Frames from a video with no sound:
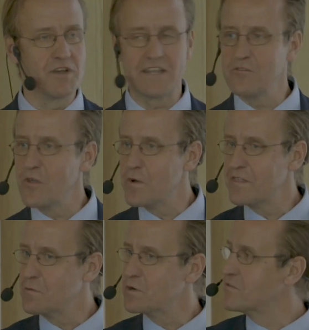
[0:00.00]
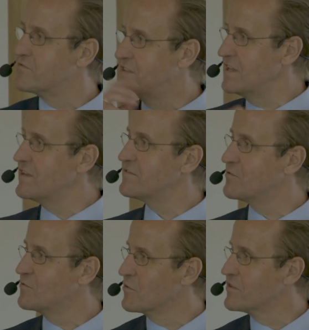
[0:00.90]
I don't know whether he would have dared
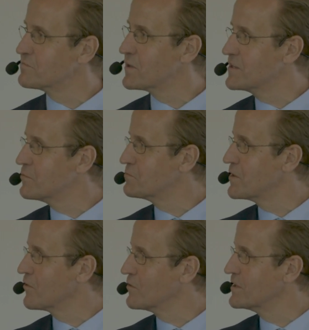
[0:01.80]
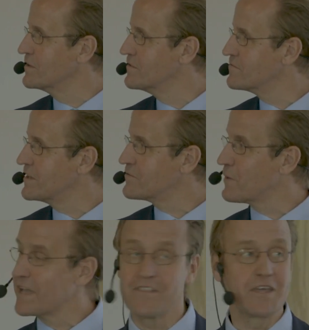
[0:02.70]
to do this, but he would be the only central
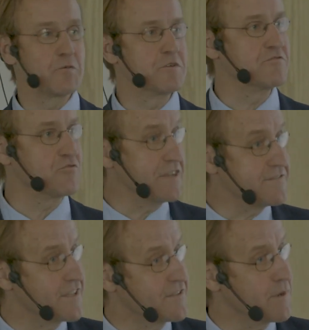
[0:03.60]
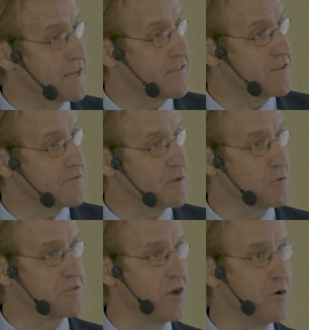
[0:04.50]
banker that I would trust explaining this. So he
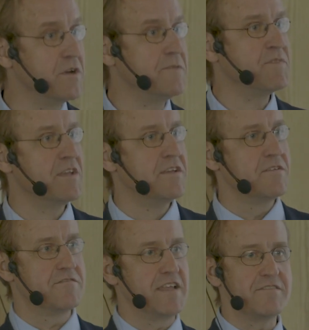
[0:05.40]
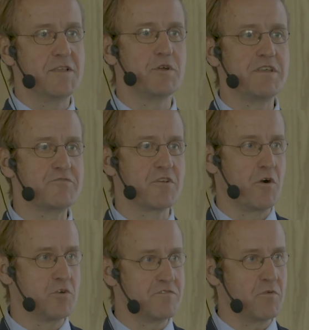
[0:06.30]
would essentially have to
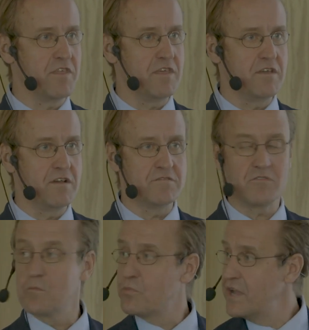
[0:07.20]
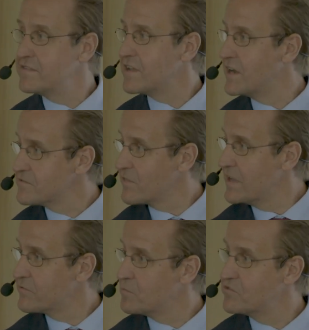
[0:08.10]
go to the press after the
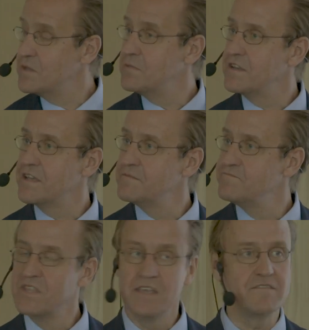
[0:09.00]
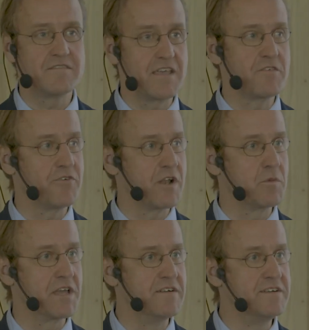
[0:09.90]
FOMC meeting and say the
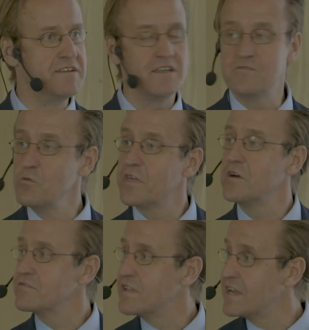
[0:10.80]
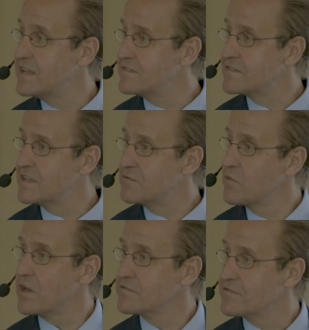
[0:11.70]
following, in 2009, let's say,
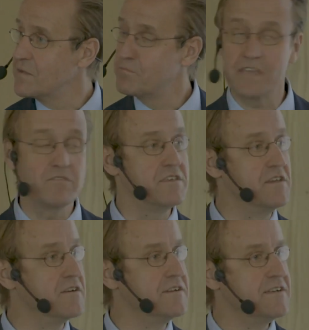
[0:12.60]
2010, pick your year.